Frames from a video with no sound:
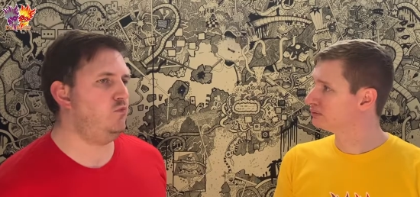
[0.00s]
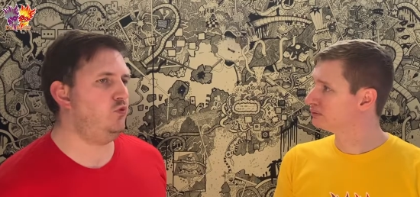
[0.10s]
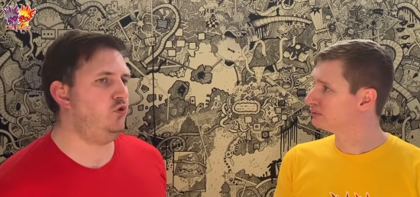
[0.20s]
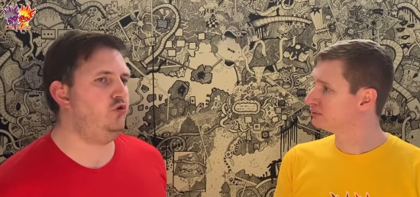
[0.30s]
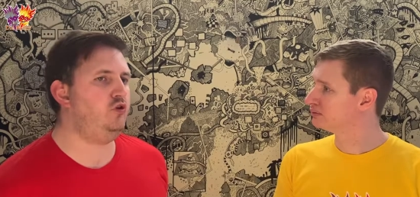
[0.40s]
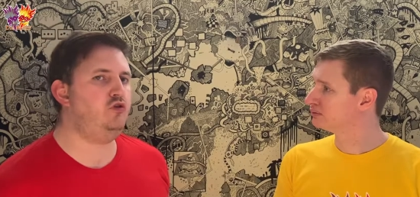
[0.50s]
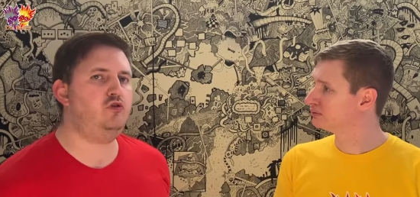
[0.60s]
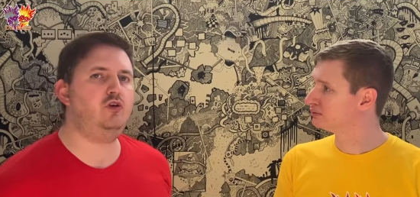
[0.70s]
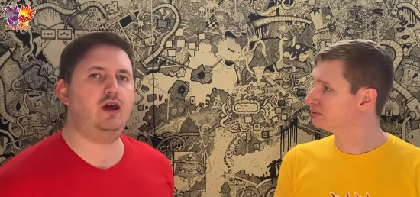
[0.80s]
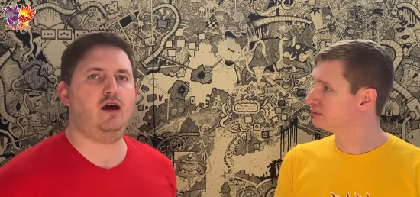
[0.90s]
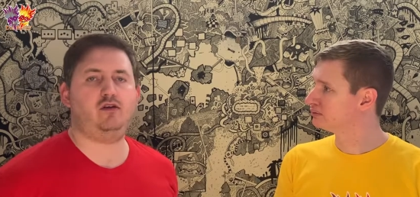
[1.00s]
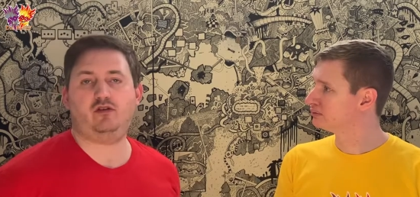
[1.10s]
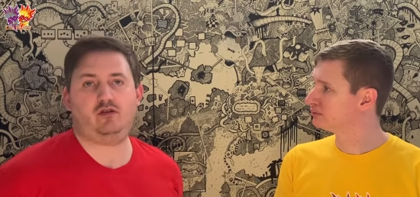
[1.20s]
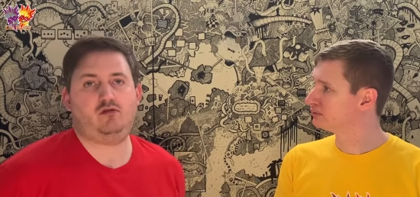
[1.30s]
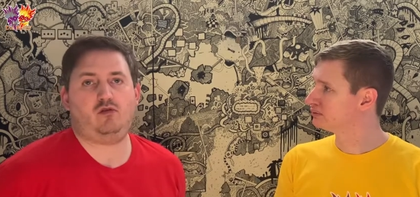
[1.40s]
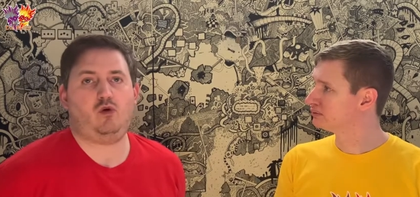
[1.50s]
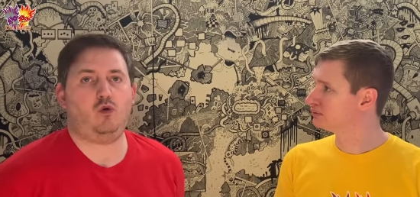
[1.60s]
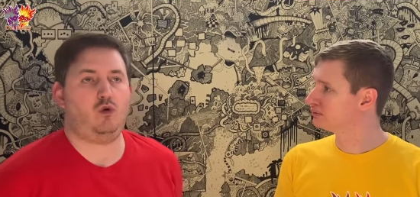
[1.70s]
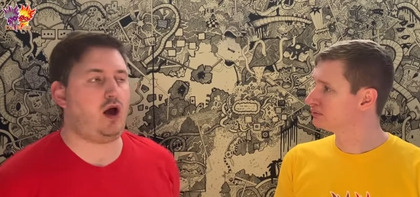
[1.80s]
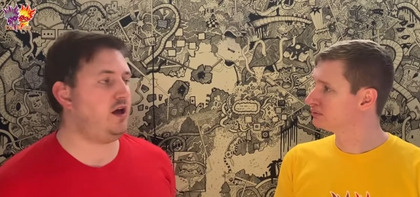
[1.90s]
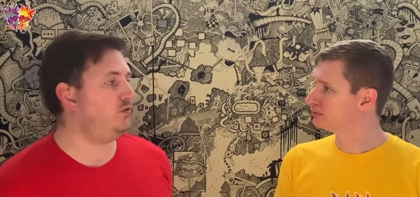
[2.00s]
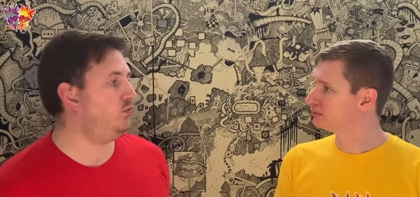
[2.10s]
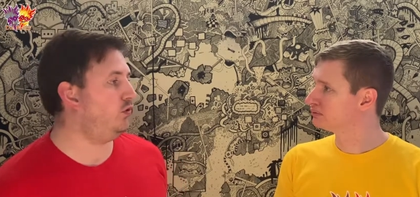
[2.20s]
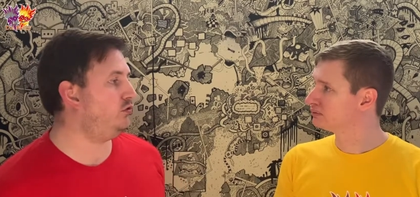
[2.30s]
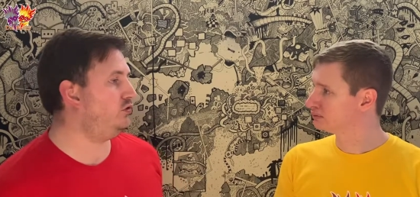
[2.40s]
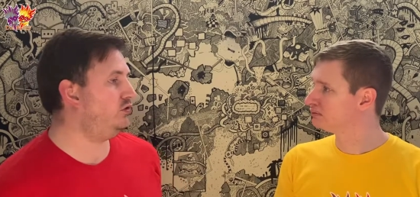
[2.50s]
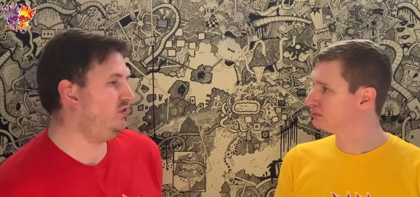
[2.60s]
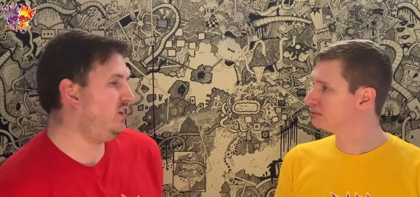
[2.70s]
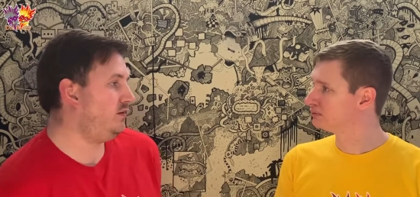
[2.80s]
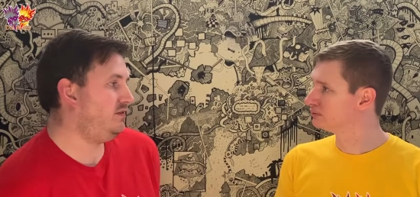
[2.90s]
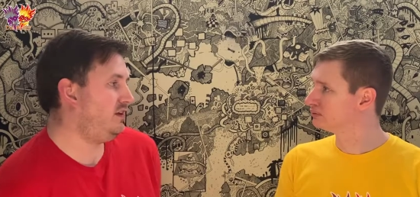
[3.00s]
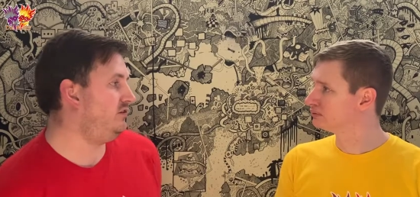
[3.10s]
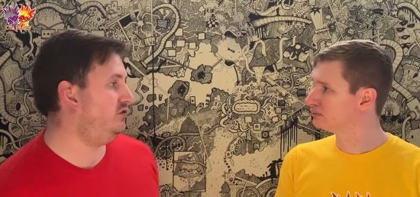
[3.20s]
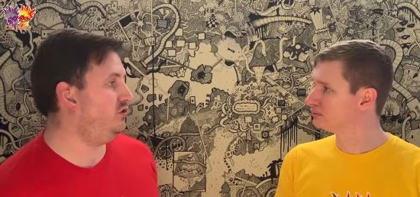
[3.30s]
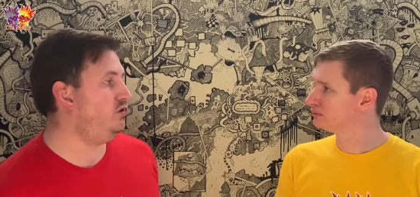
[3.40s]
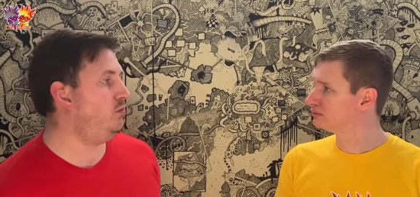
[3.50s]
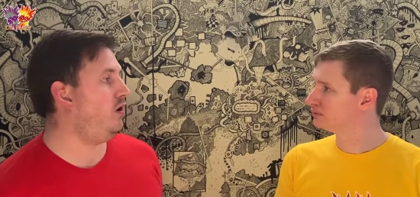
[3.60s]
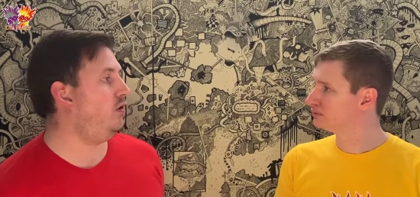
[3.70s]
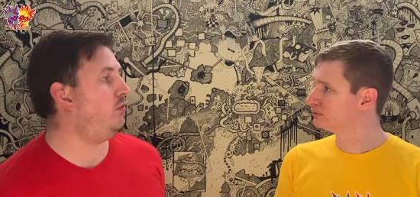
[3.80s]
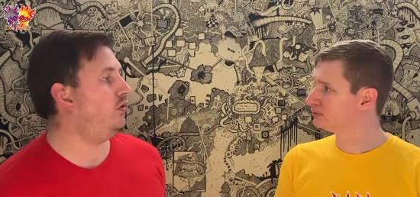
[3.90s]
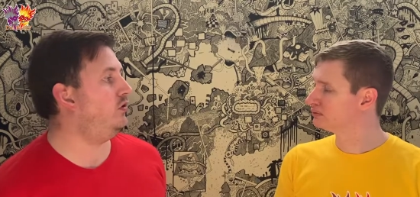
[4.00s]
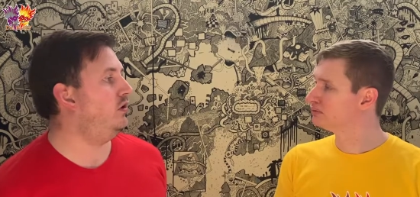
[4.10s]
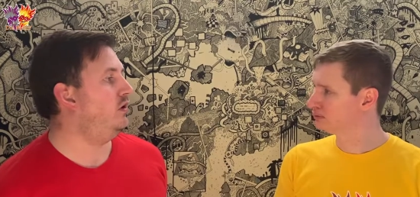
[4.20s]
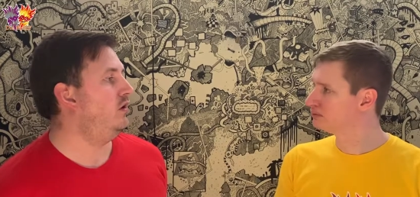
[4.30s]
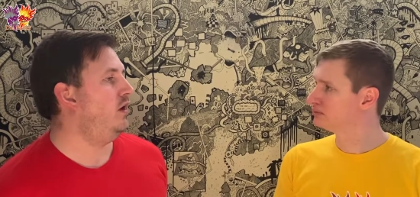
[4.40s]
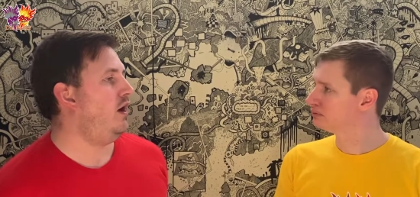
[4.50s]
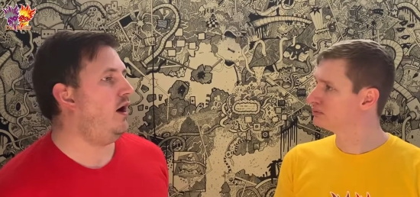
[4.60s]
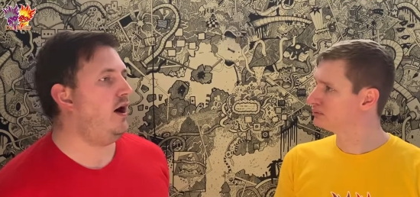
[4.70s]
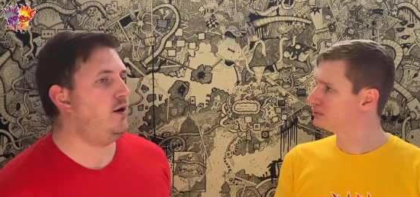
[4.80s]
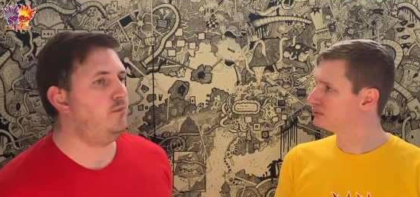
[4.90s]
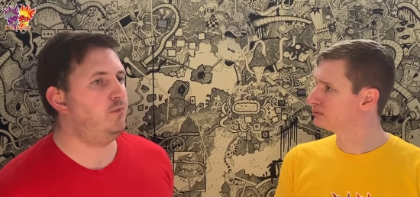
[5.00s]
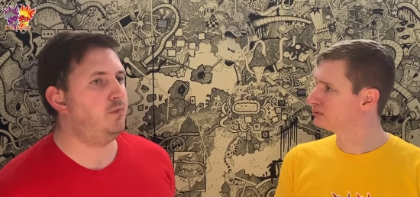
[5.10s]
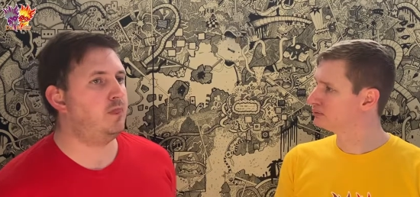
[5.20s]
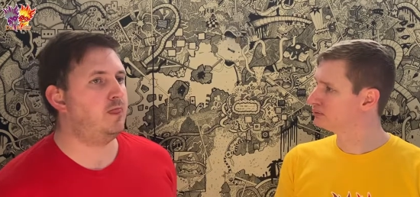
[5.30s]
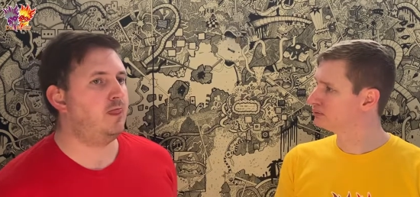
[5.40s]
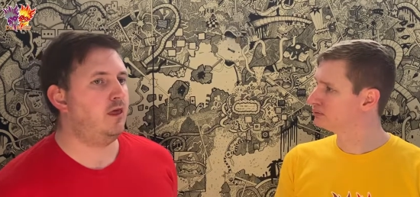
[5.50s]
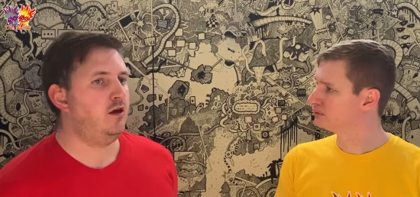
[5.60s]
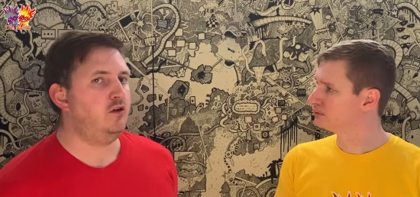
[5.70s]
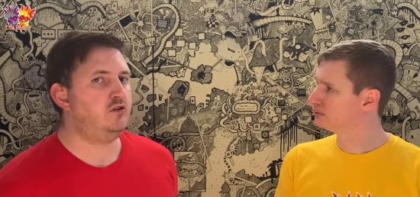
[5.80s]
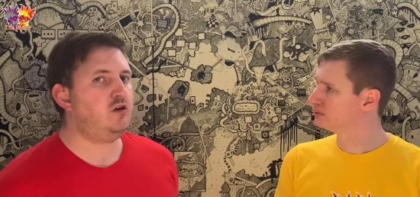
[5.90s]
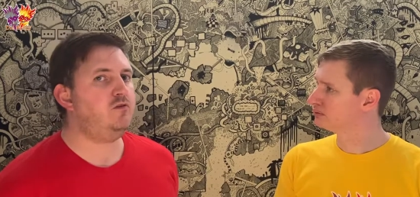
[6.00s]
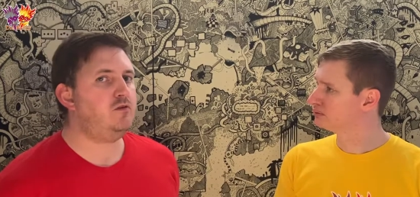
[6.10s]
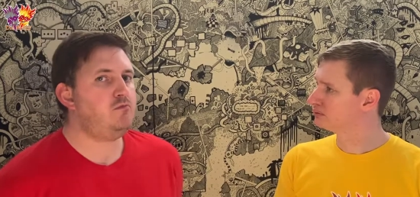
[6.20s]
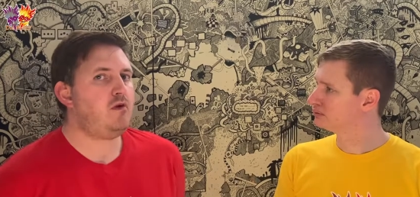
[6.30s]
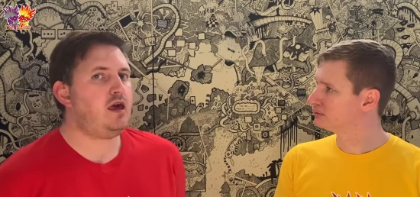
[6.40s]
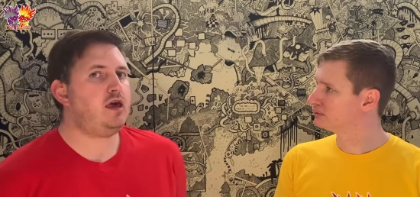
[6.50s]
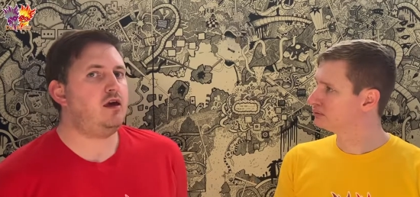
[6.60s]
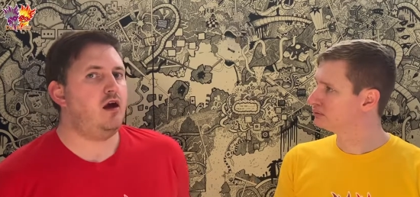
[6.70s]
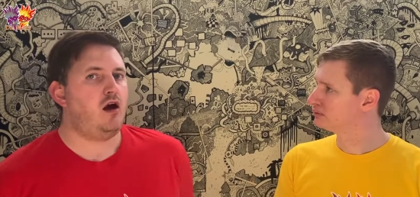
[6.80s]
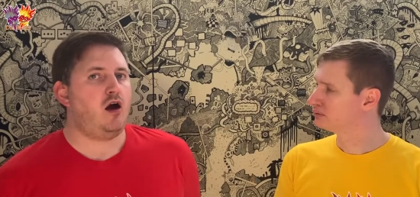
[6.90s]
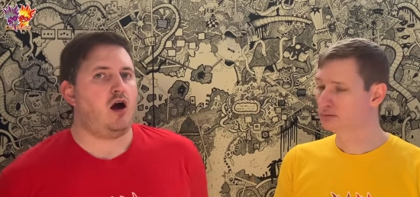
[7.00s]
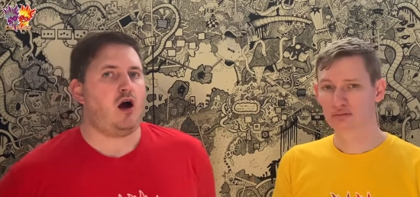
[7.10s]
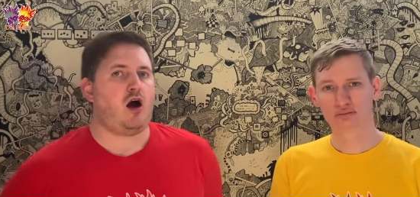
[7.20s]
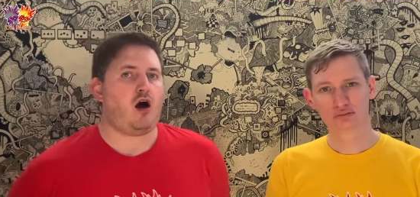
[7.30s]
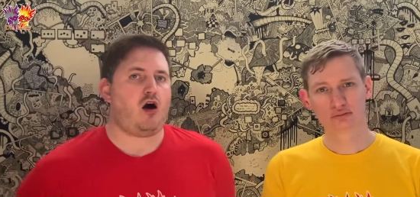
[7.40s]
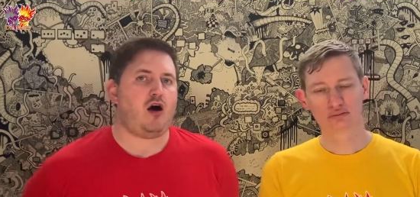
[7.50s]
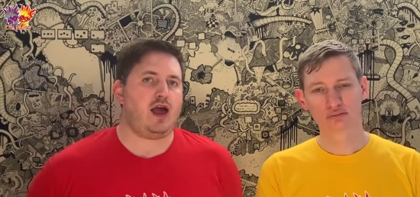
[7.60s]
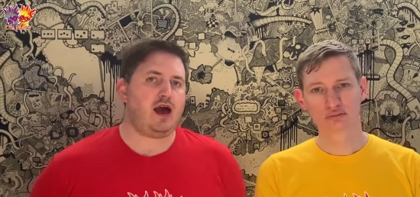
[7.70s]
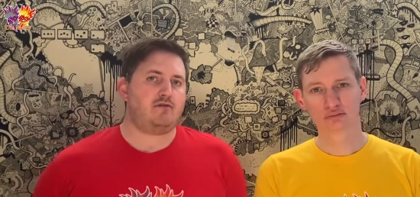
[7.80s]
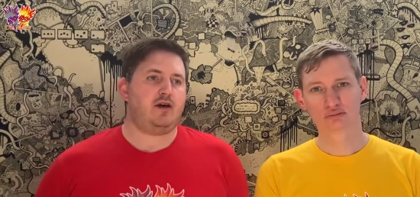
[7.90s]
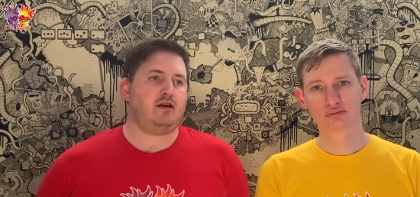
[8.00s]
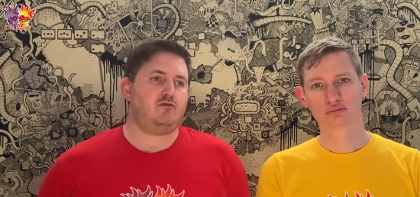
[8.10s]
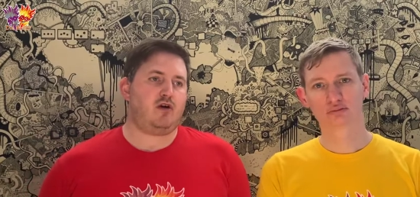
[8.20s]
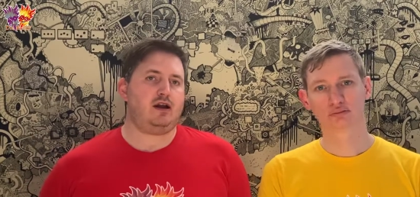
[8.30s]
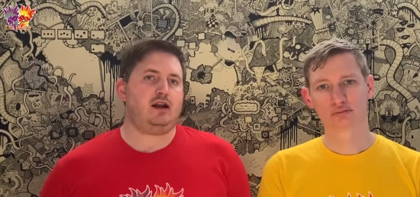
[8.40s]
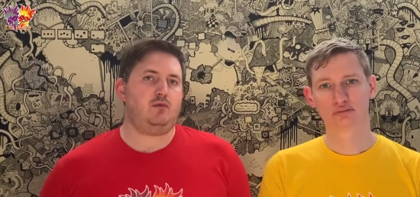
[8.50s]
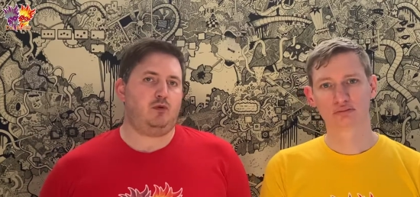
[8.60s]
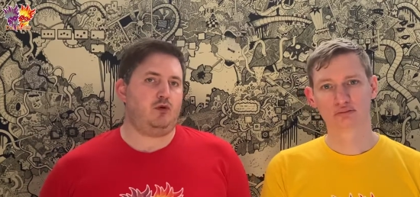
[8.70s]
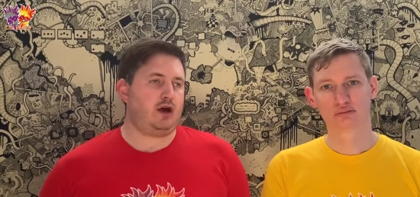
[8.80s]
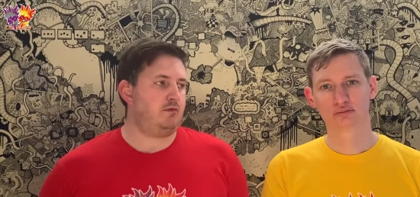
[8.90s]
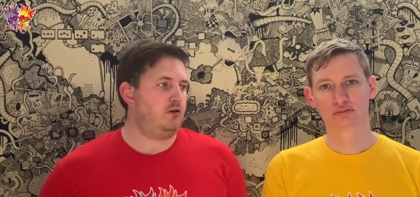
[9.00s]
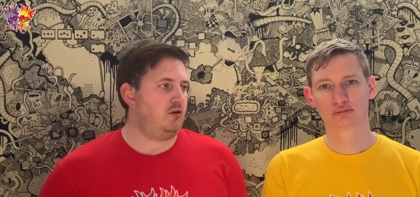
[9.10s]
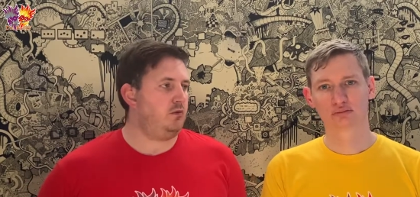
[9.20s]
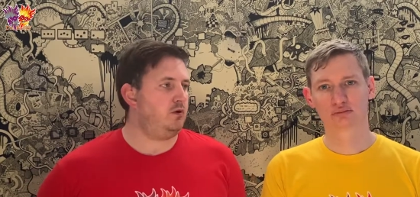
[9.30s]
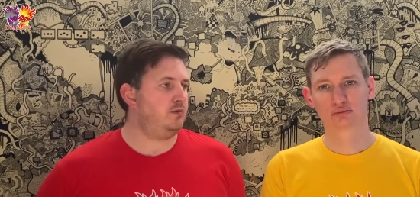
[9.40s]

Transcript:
Speaker 1: you should get, or and what sort of circumstances should you buy one? Um, so for me, I have a regular board gaming group